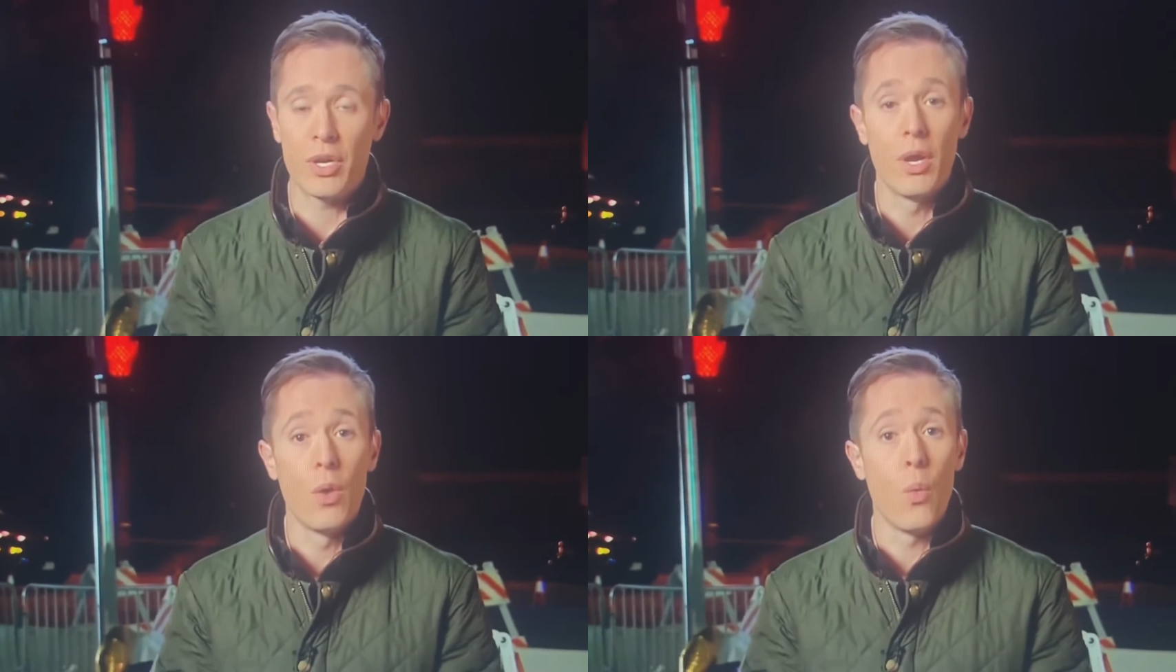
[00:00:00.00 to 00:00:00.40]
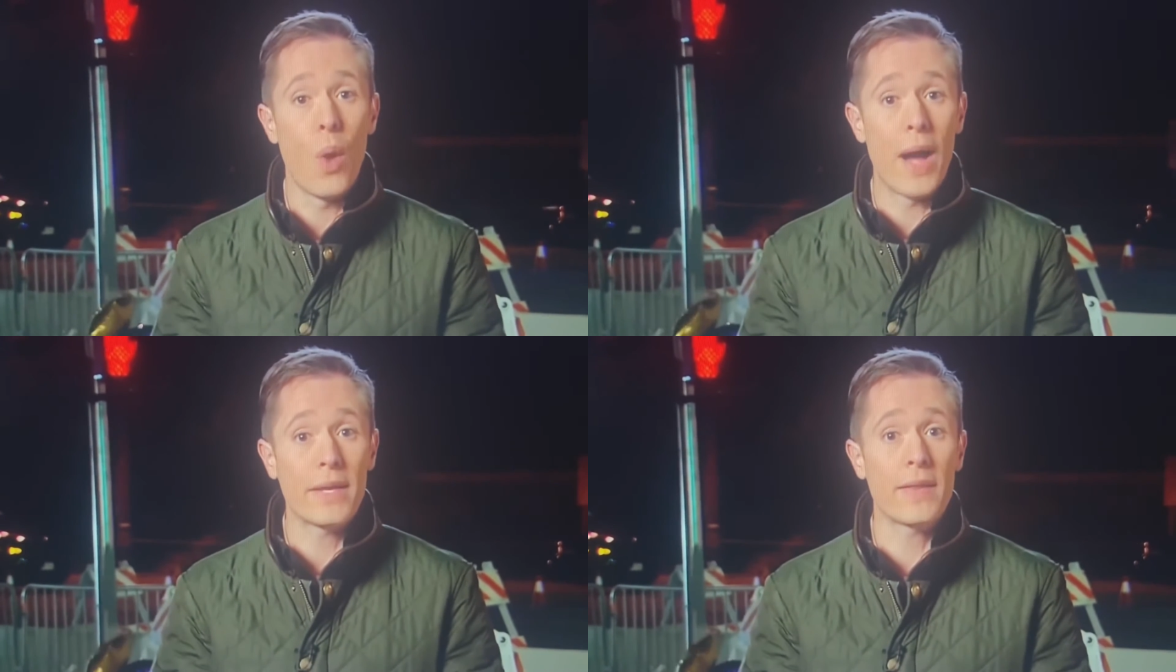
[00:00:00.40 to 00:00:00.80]

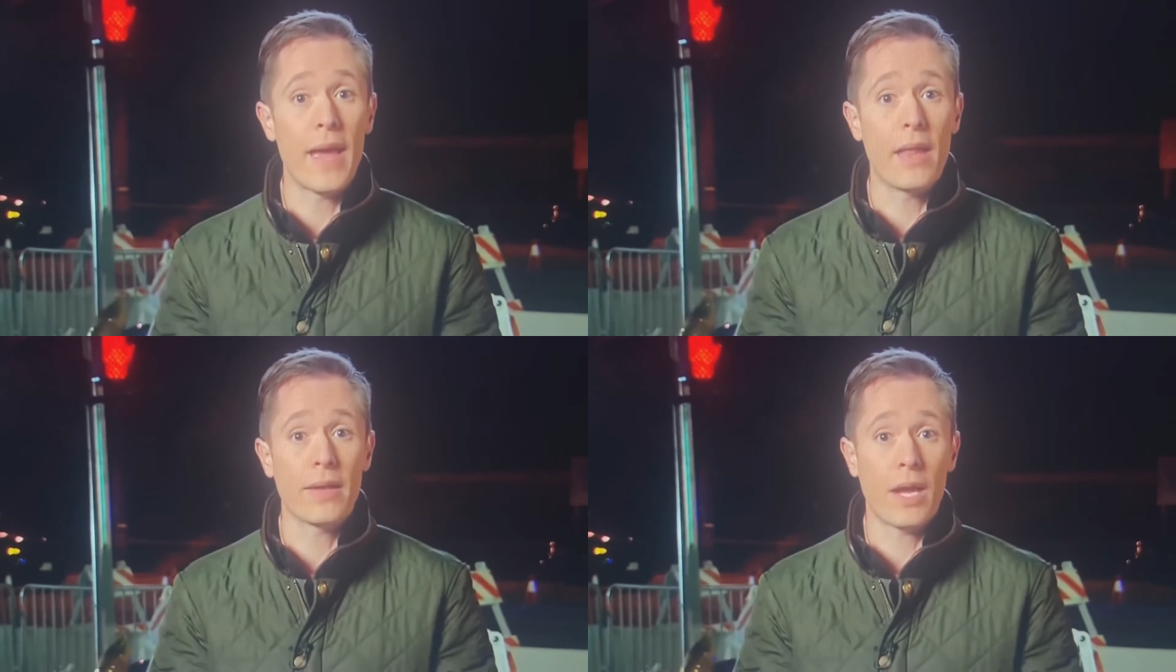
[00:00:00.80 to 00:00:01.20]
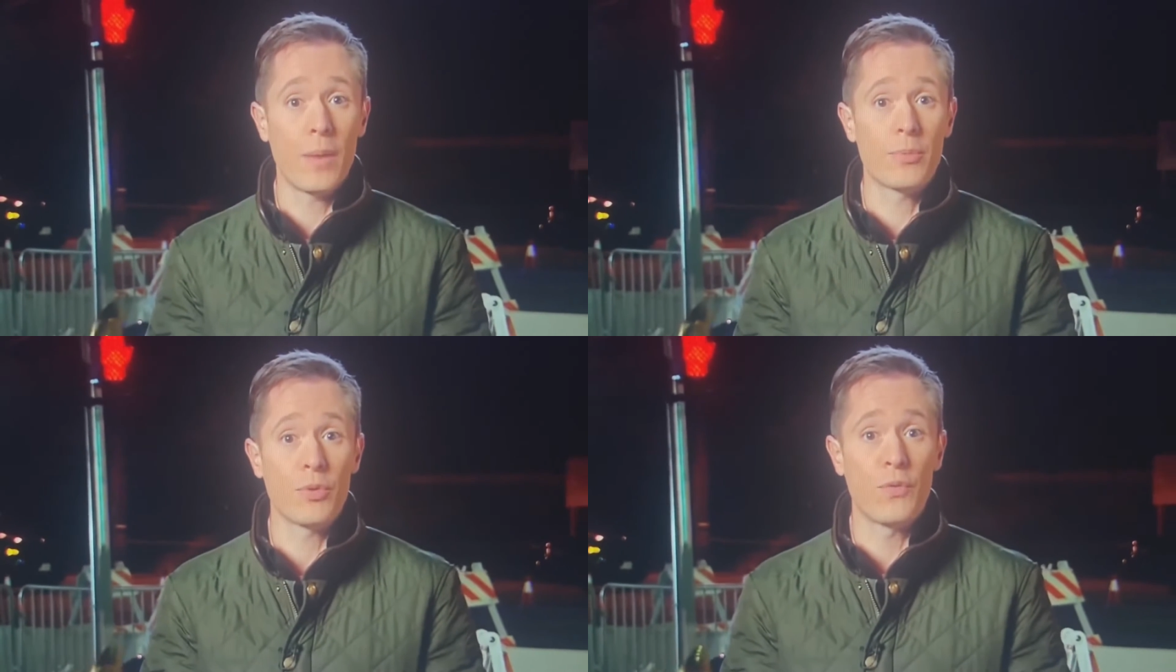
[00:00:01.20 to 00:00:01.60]
died on that
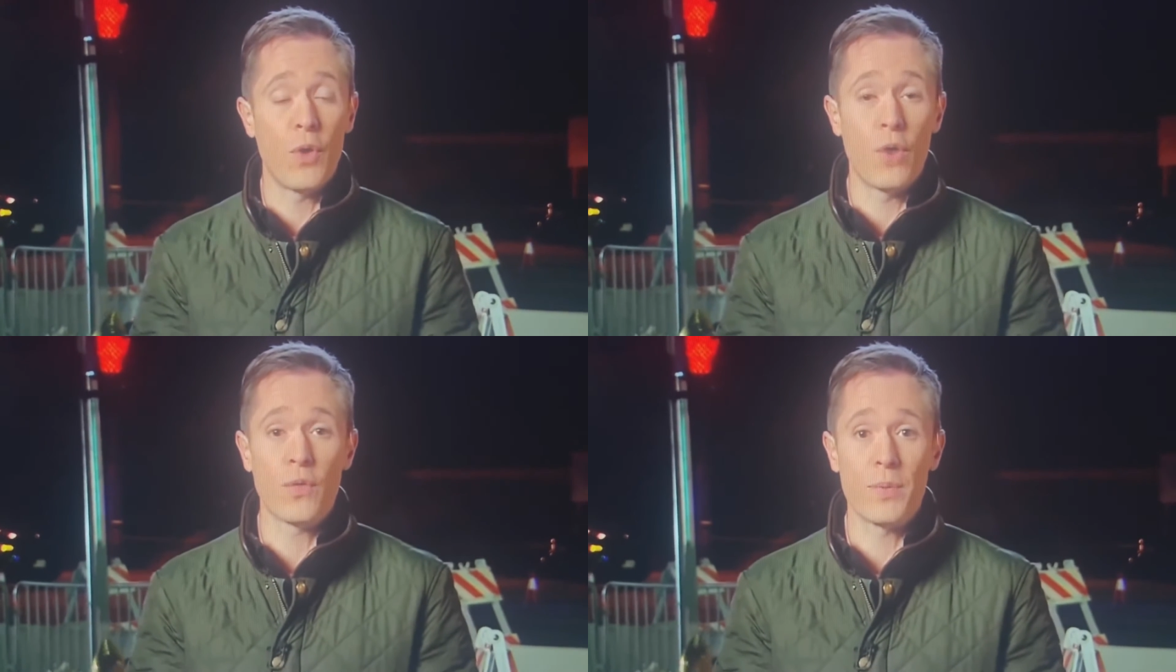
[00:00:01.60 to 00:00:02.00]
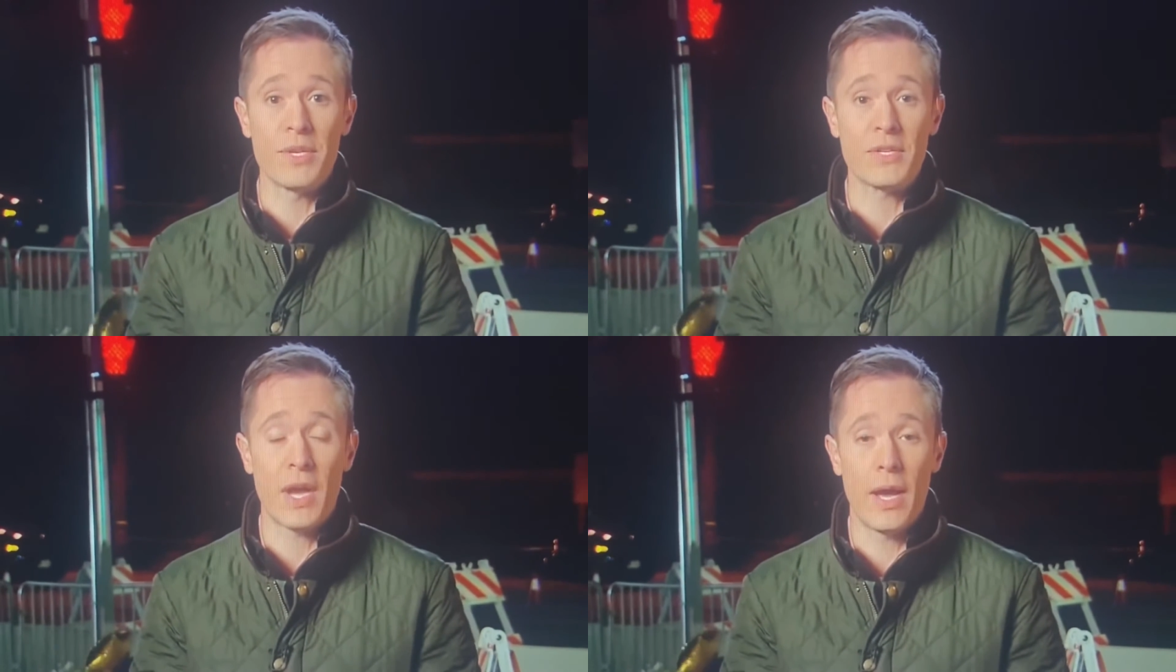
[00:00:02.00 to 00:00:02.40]
helicopter as
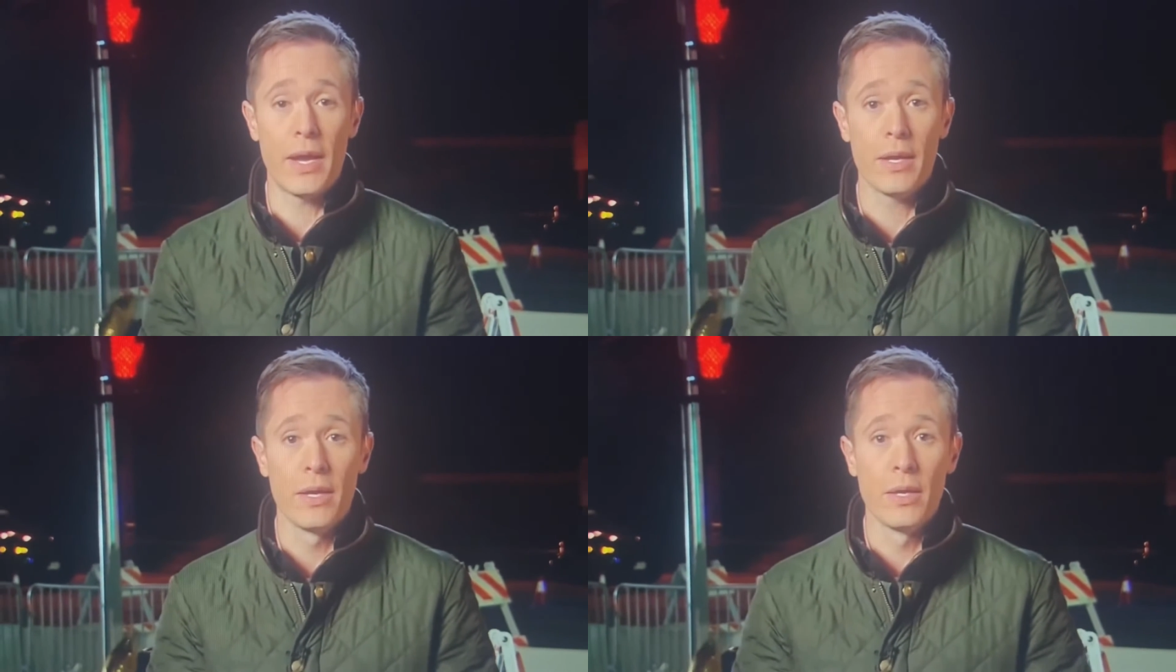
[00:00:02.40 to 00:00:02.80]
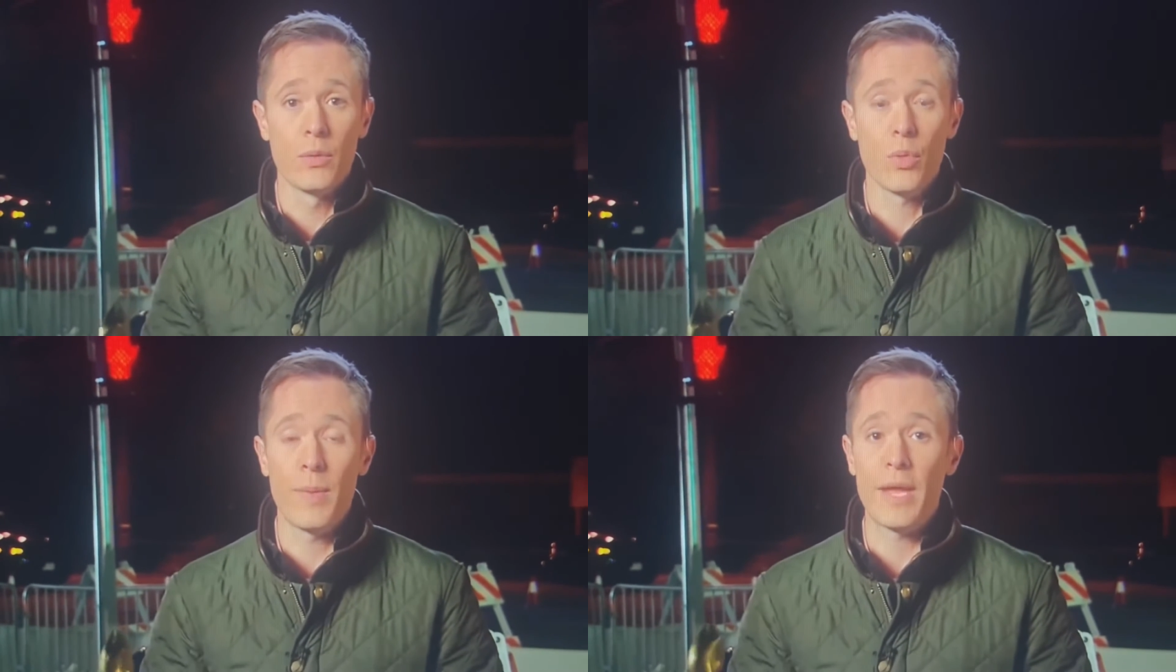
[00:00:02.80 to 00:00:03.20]
well, making
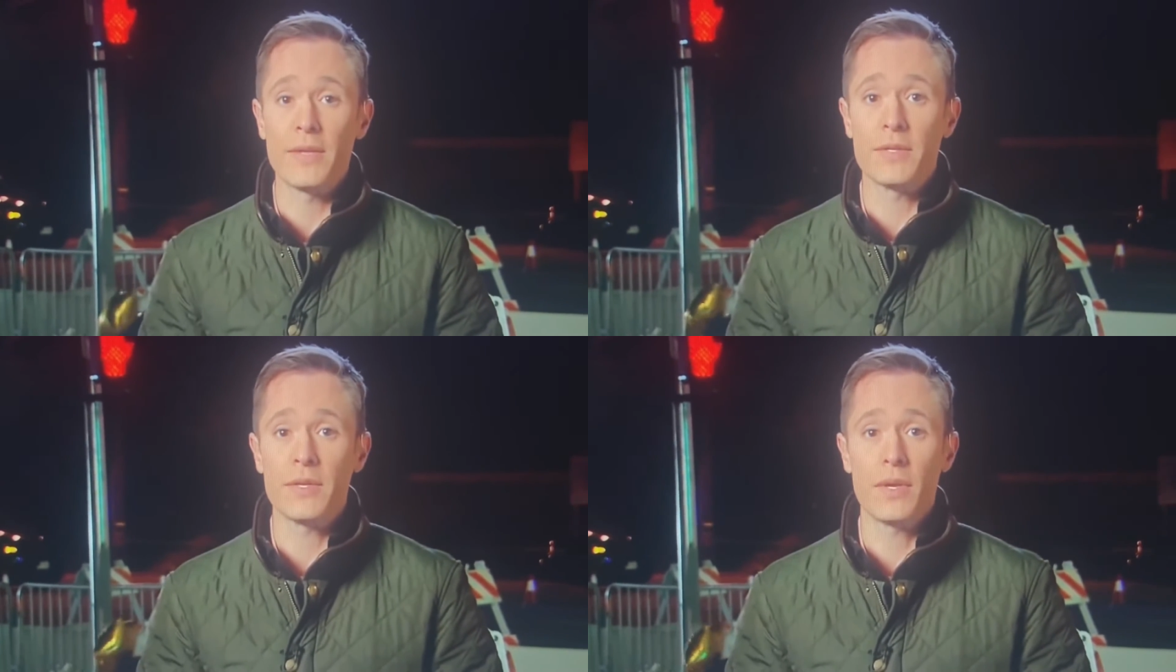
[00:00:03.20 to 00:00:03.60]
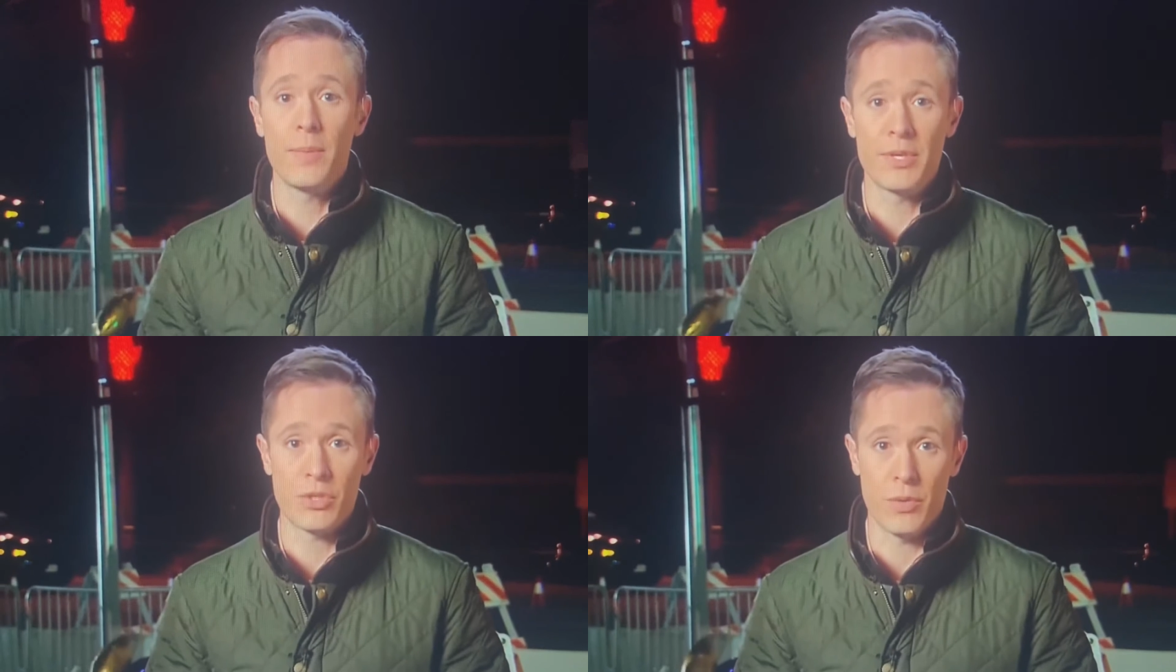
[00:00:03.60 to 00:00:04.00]
this event
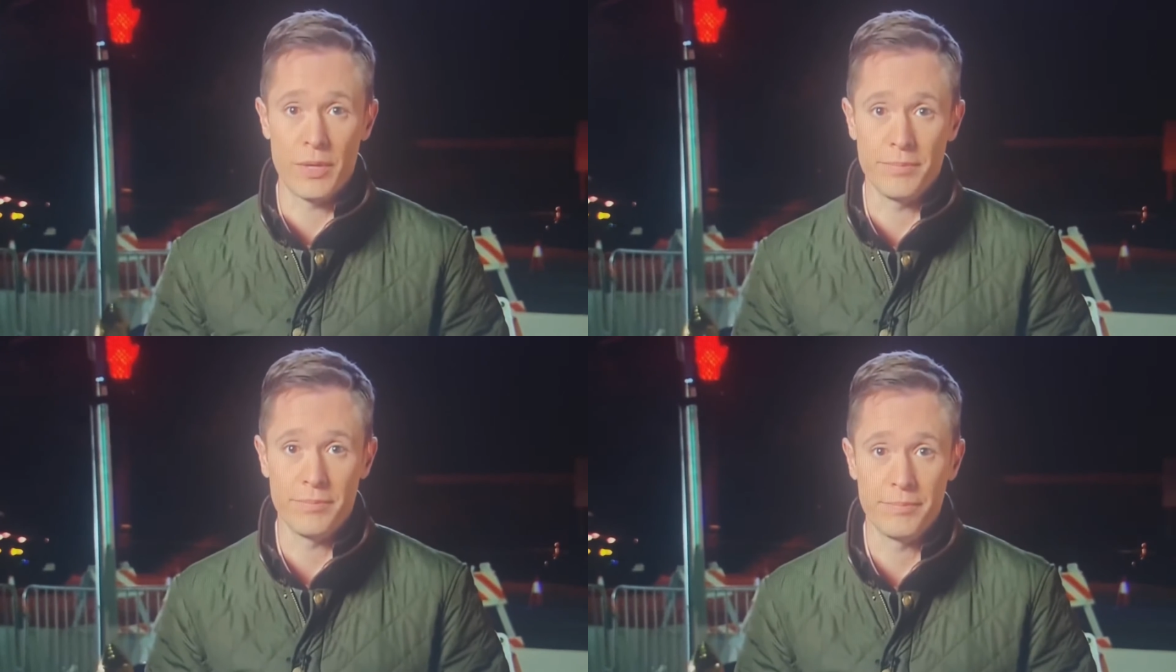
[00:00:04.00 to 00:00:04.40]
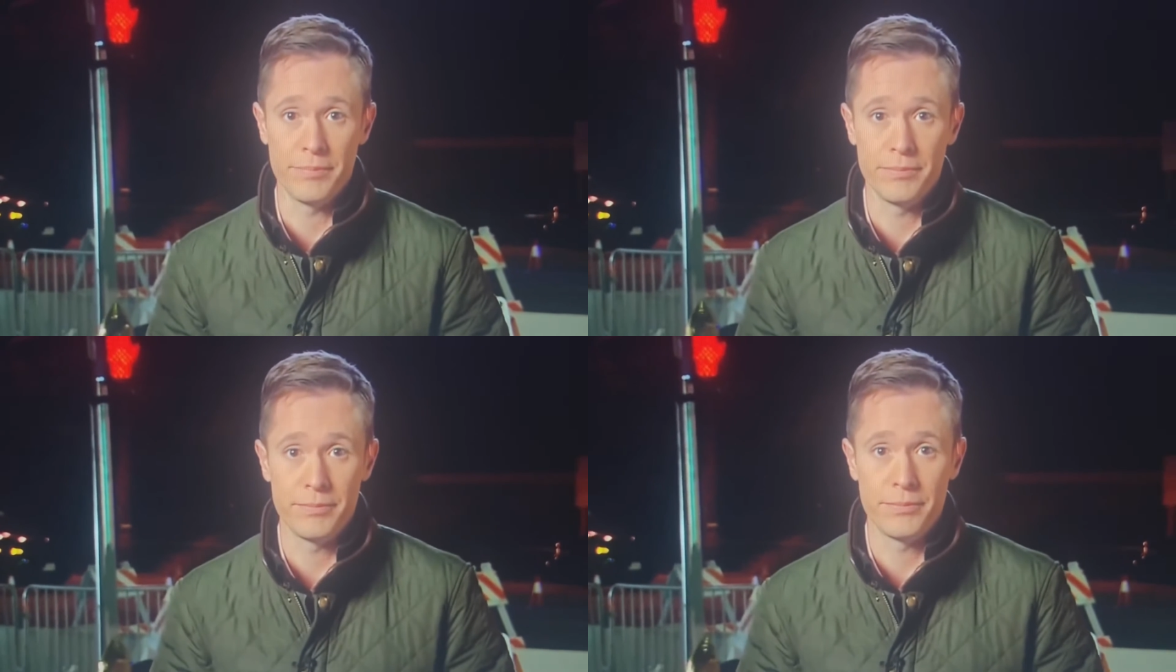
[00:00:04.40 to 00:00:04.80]
more than
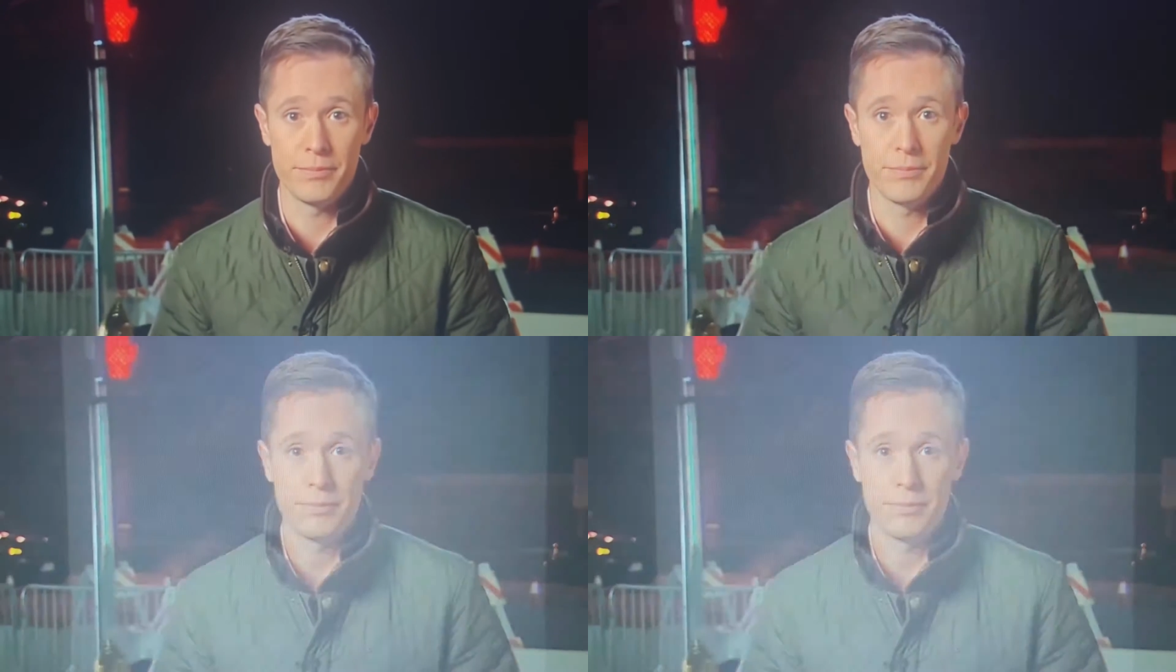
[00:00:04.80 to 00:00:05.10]
tragic.